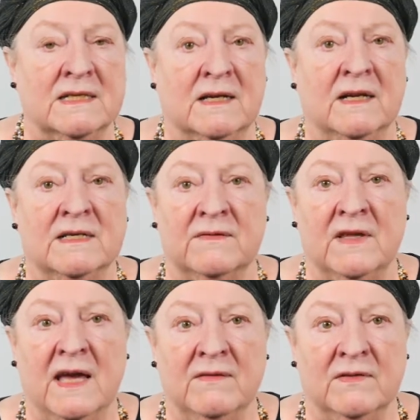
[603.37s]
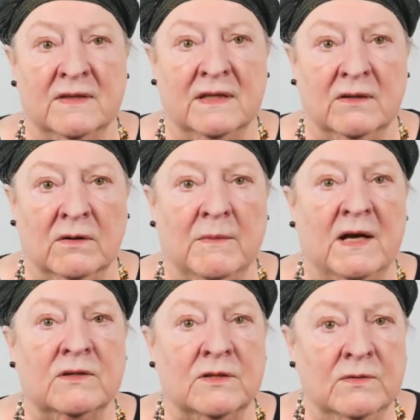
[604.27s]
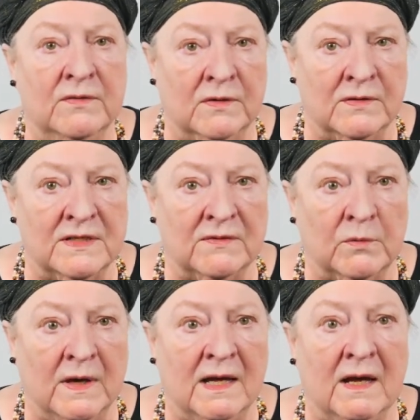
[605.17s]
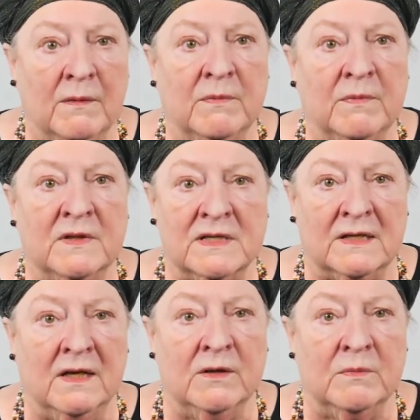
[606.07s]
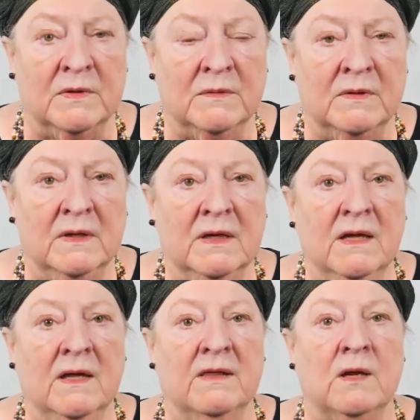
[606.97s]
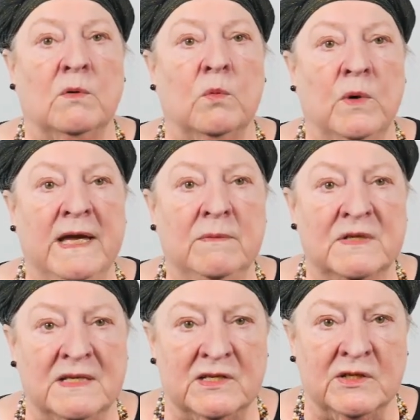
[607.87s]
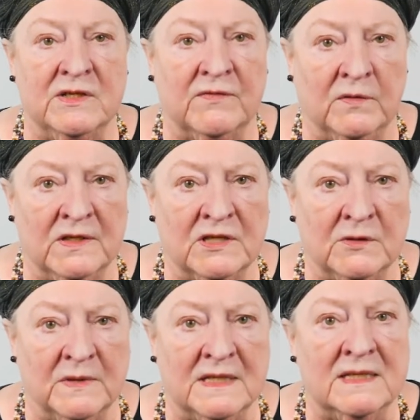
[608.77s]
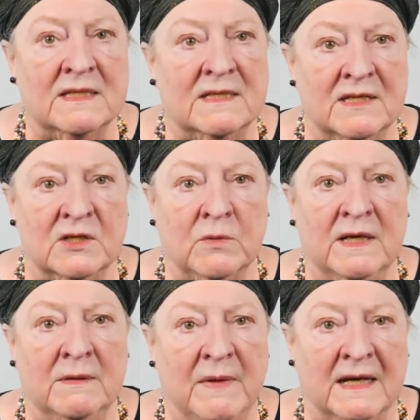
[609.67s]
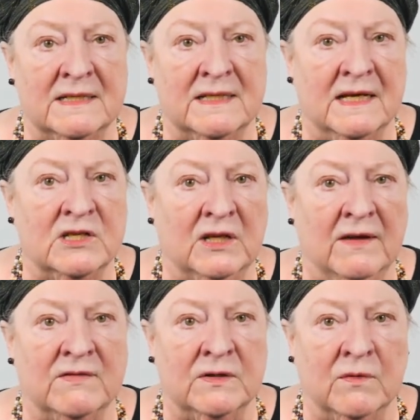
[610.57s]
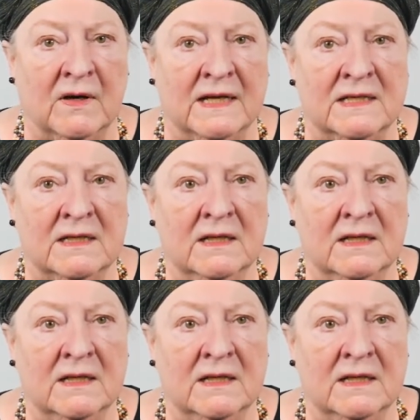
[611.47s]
sides of the amphitheater, about 2/3 of the way up the slope. There were wing positions for instruments situated backstage left and right.